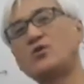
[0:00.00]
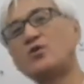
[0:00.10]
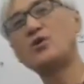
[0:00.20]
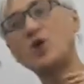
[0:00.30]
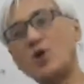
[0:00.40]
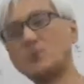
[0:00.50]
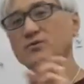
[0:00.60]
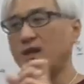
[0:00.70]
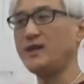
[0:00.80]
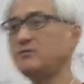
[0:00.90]
your
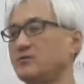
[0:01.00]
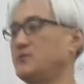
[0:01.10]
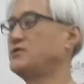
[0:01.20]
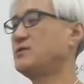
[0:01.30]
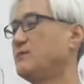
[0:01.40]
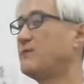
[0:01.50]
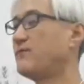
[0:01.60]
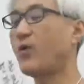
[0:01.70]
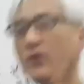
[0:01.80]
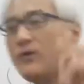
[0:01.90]
own English.
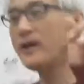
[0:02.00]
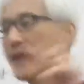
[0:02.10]
For